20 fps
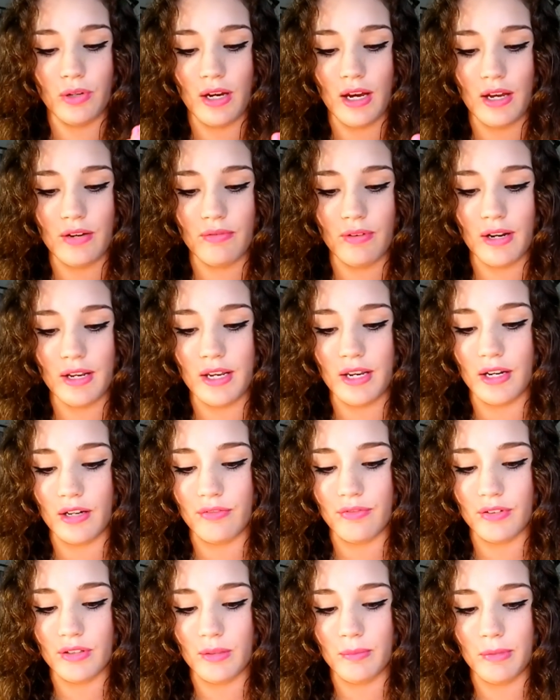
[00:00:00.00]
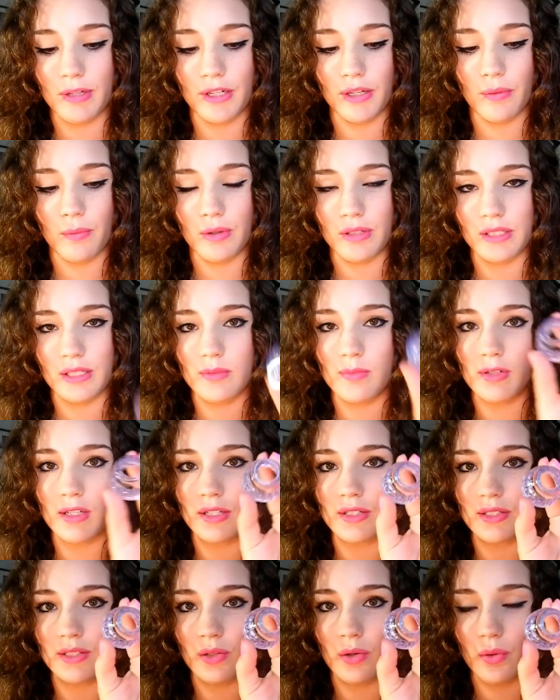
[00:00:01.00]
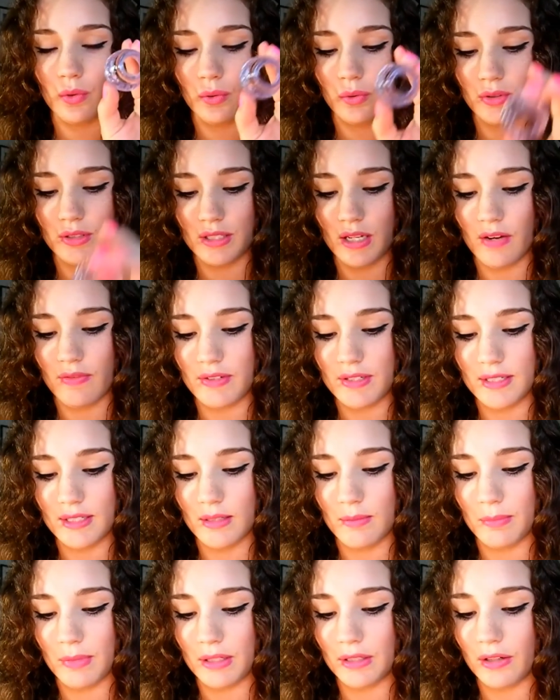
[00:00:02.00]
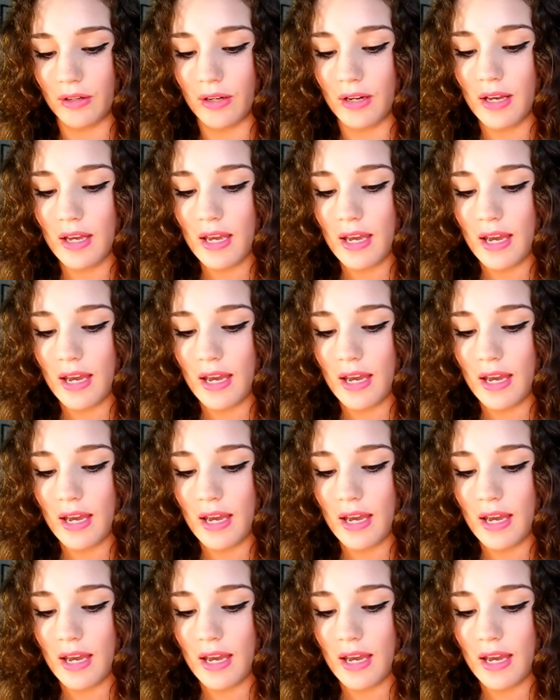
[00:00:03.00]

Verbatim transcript: head right here for the bigger ones because the hole is obviously bigger.